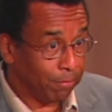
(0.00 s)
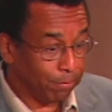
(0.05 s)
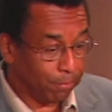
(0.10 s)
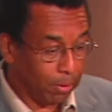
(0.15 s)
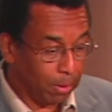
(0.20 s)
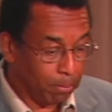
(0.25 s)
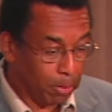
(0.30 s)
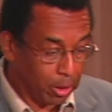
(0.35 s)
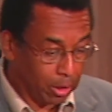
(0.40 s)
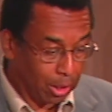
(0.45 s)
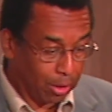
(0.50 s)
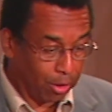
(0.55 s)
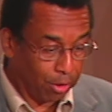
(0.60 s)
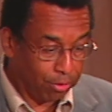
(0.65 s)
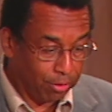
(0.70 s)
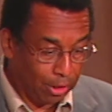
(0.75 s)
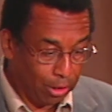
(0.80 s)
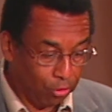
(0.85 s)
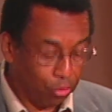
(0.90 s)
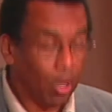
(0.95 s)
among other
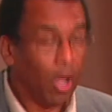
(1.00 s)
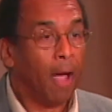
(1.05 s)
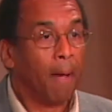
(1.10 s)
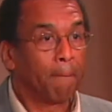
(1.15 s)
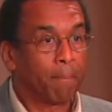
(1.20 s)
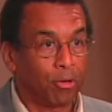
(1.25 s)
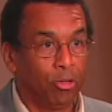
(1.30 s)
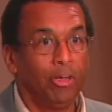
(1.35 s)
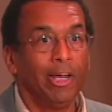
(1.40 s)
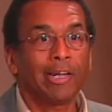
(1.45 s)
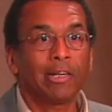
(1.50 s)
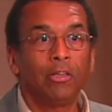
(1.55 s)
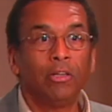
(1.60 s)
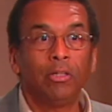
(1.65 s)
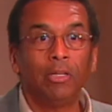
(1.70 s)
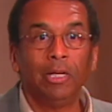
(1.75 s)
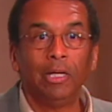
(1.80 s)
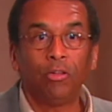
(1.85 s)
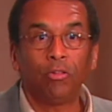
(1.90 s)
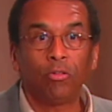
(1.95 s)
things, protected
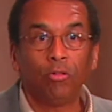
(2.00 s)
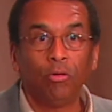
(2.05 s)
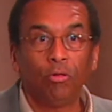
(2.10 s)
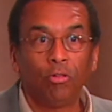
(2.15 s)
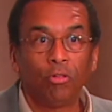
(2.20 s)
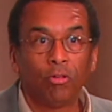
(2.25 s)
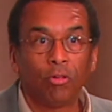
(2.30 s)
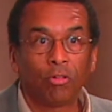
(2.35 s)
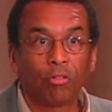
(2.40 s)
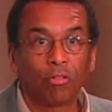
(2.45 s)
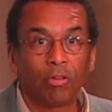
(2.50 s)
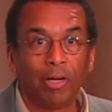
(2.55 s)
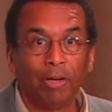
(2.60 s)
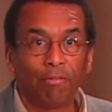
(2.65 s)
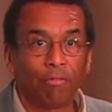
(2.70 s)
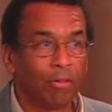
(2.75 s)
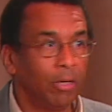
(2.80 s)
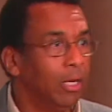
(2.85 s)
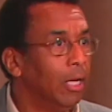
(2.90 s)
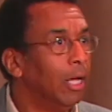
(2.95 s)
the institution of
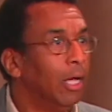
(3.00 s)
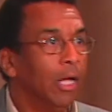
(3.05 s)
slavery,